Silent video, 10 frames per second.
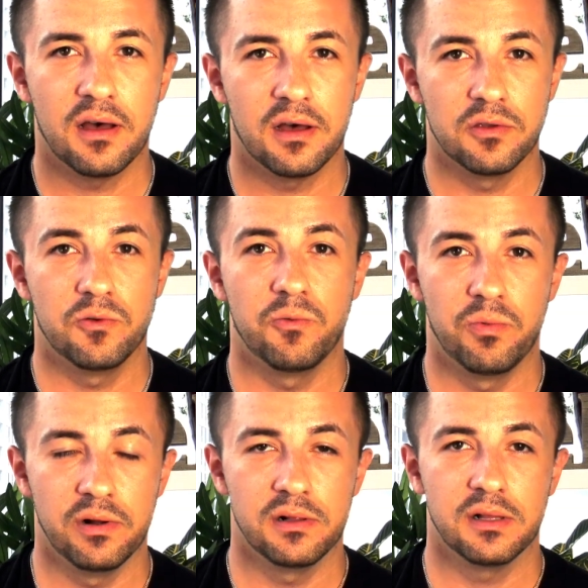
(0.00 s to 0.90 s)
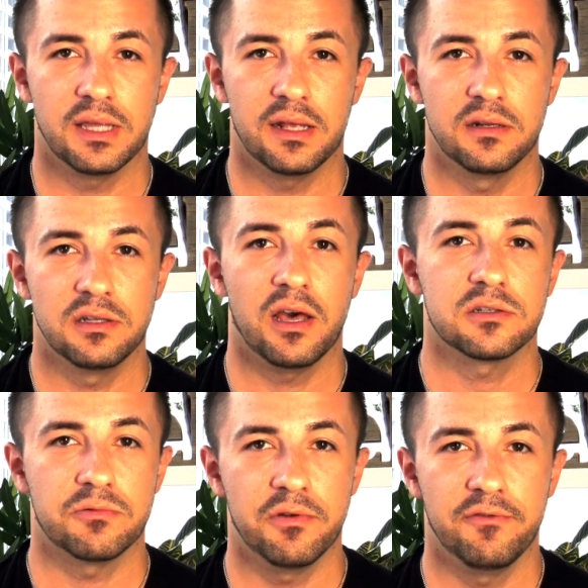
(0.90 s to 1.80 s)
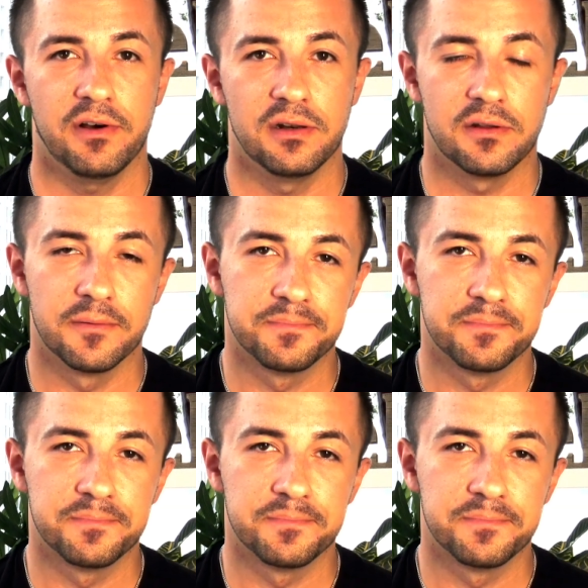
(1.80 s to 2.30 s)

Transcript: uh, you will get a tax refund